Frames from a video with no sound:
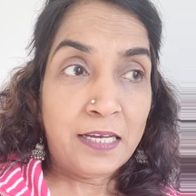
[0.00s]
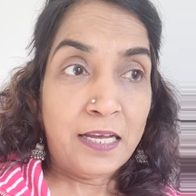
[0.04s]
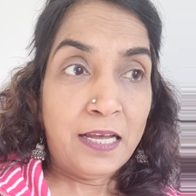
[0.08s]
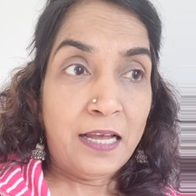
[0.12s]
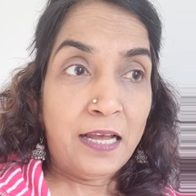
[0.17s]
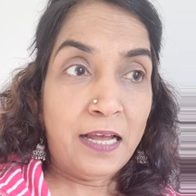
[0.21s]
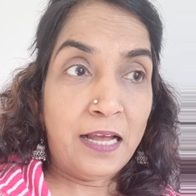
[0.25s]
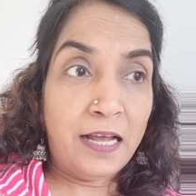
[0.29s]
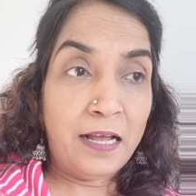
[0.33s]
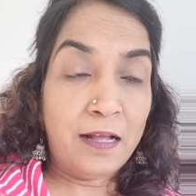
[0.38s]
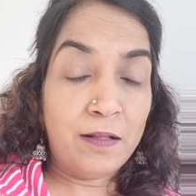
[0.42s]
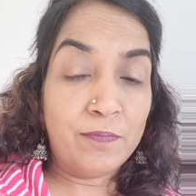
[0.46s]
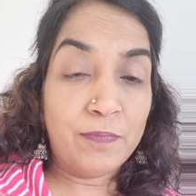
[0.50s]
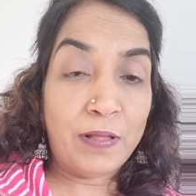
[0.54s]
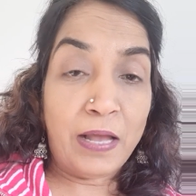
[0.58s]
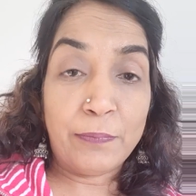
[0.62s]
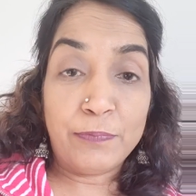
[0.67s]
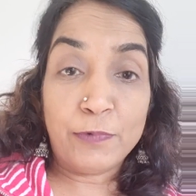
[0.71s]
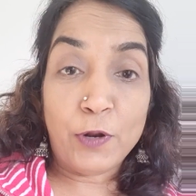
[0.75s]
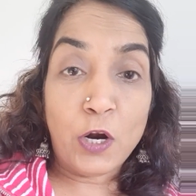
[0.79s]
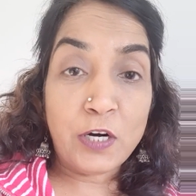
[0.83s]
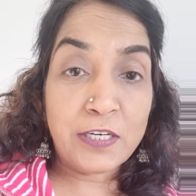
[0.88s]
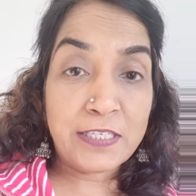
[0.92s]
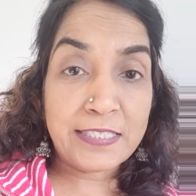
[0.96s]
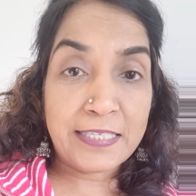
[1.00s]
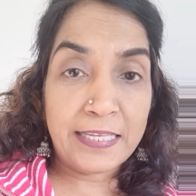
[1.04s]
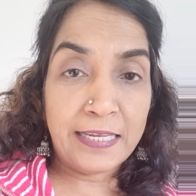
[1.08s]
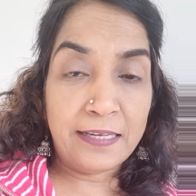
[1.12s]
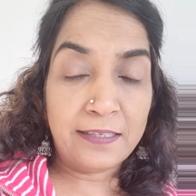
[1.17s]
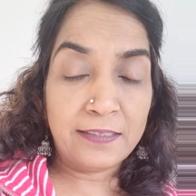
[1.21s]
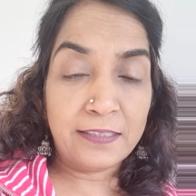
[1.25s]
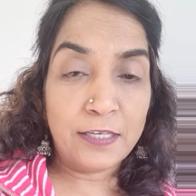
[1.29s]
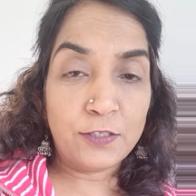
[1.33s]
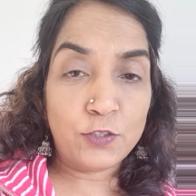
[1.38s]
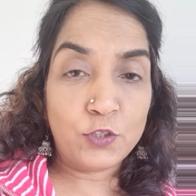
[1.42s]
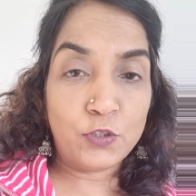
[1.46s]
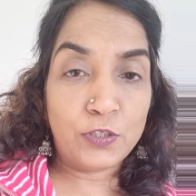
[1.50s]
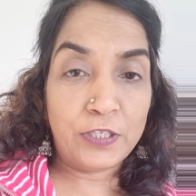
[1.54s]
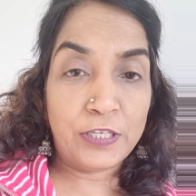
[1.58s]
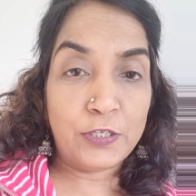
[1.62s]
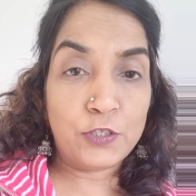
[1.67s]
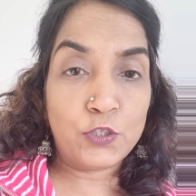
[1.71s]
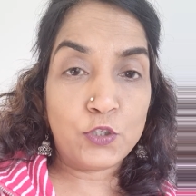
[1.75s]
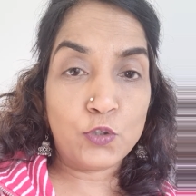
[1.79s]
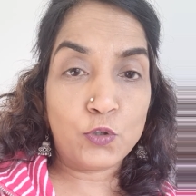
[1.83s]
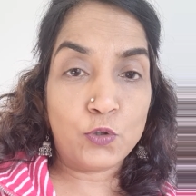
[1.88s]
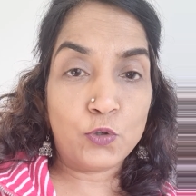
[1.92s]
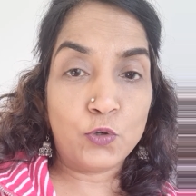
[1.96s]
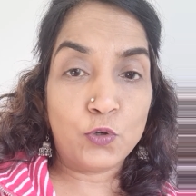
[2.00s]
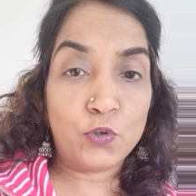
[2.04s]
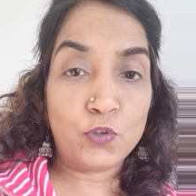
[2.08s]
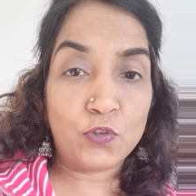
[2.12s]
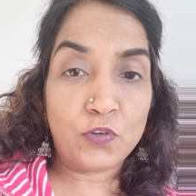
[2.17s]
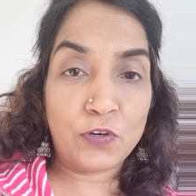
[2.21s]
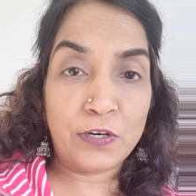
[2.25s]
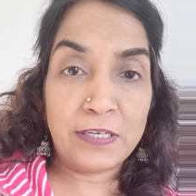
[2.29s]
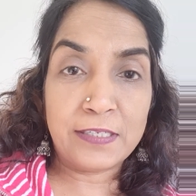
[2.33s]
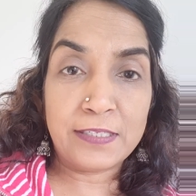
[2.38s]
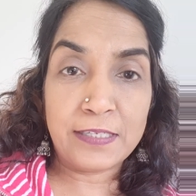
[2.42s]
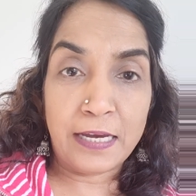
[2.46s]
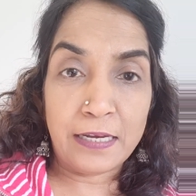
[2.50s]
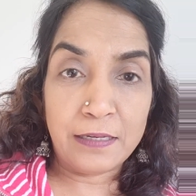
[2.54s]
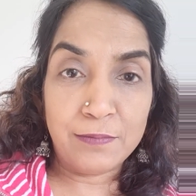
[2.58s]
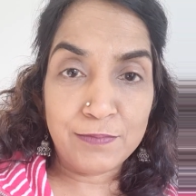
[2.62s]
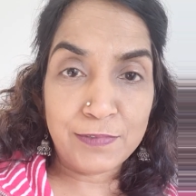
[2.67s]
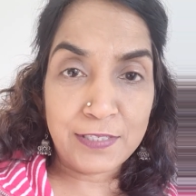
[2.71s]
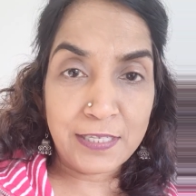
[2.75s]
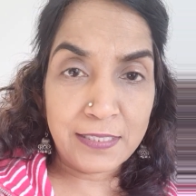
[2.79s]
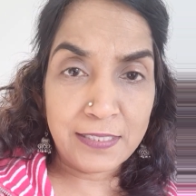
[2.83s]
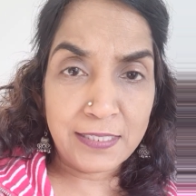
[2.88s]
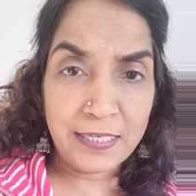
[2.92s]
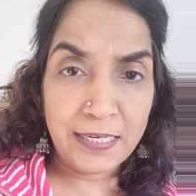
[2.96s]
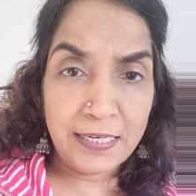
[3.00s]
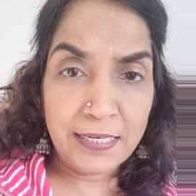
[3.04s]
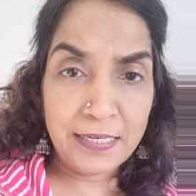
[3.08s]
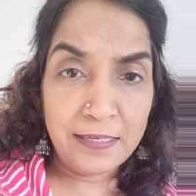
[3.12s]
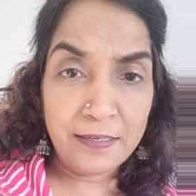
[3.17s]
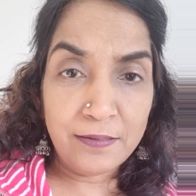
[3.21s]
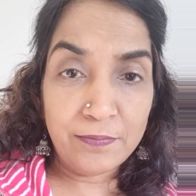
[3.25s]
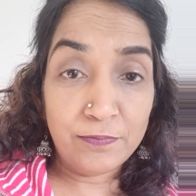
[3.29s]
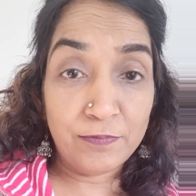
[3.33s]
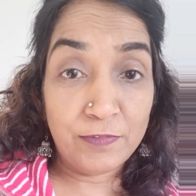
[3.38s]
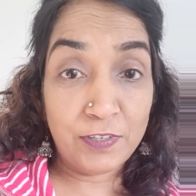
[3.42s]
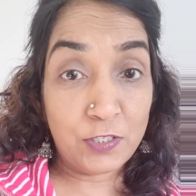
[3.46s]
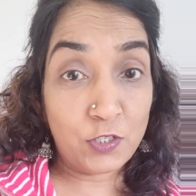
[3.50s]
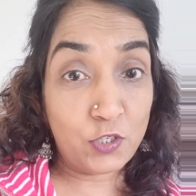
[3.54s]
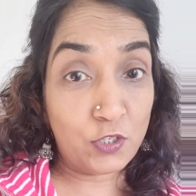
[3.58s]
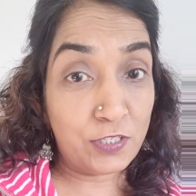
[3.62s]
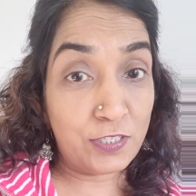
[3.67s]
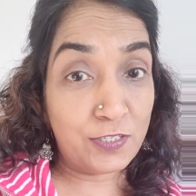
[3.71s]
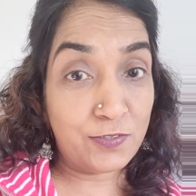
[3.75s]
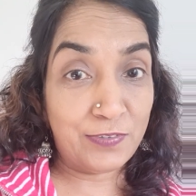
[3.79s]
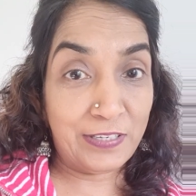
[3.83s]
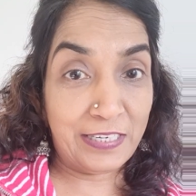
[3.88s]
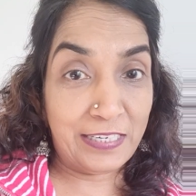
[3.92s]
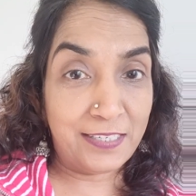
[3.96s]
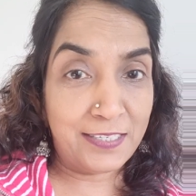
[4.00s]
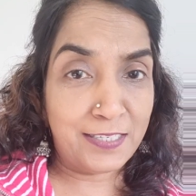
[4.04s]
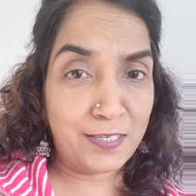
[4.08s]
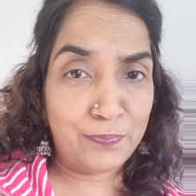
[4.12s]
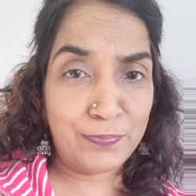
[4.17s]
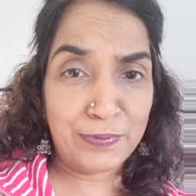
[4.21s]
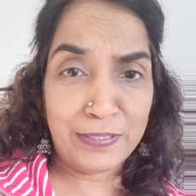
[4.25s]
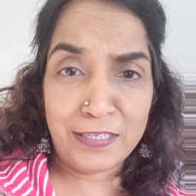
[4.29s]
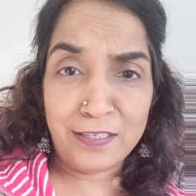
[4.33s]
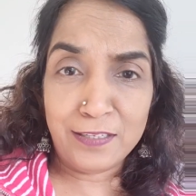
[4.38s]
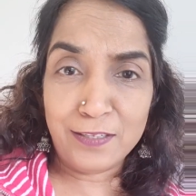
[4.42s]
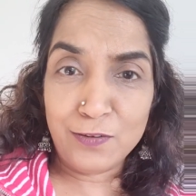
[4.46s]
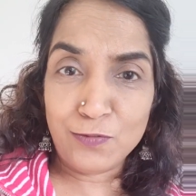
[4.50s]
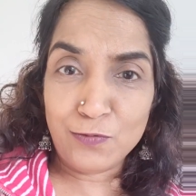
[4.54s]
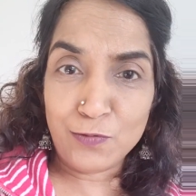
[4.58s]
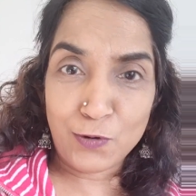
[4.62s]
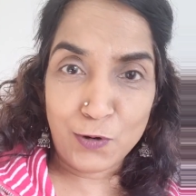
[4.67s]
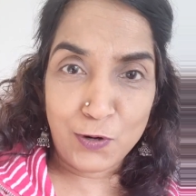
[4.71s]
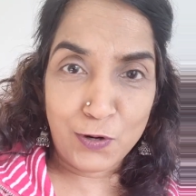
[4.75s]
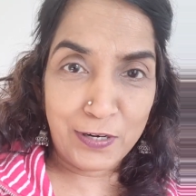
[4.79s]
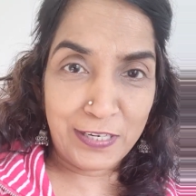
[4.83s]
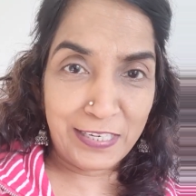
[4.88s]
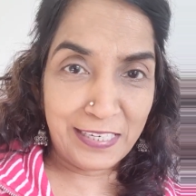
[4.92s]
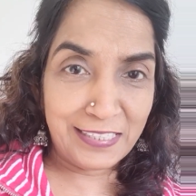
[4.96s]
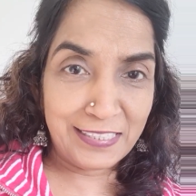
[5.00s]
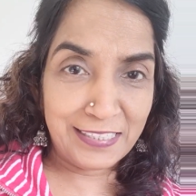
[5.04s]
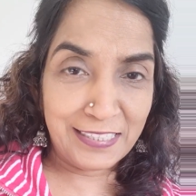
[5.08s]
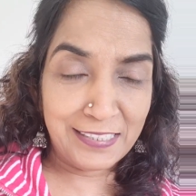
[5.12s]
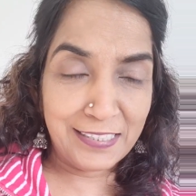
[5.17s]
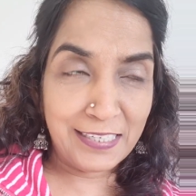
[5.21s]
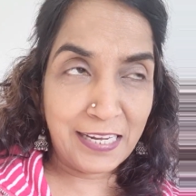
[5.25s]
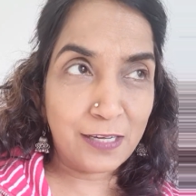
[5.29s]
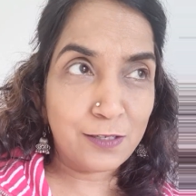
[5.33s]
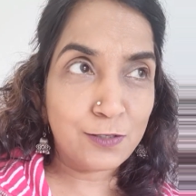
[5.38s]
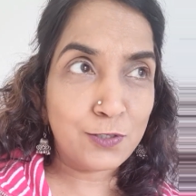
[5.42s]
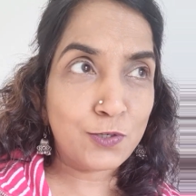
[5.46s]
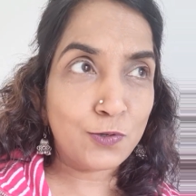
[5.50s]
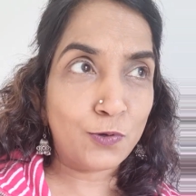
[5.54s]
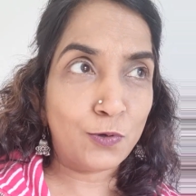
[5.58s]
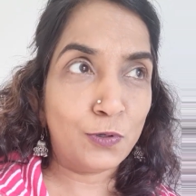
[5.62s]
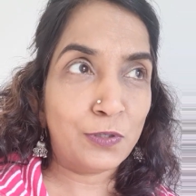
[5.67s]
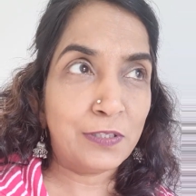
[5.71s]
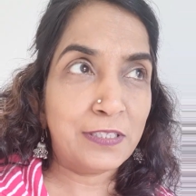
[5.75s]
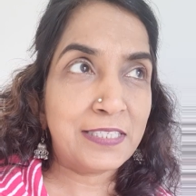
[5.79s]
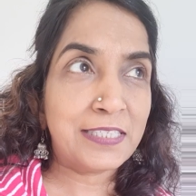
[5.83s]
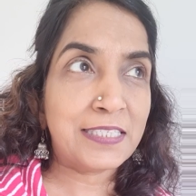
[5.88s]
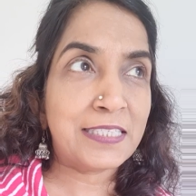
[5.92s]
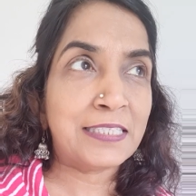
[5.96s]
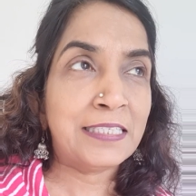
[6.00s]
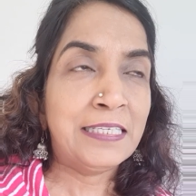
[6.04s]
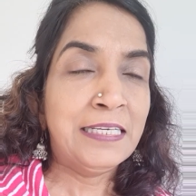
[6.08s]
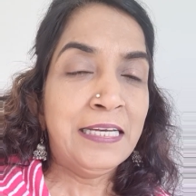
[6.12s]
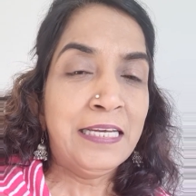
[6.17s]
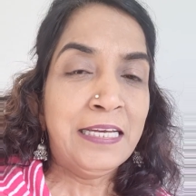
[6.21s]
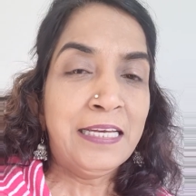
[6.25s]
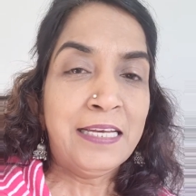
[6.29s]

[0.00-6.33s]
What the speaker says: I'm not saying that you need to cook 3 times a day, which is very typical for Indian households.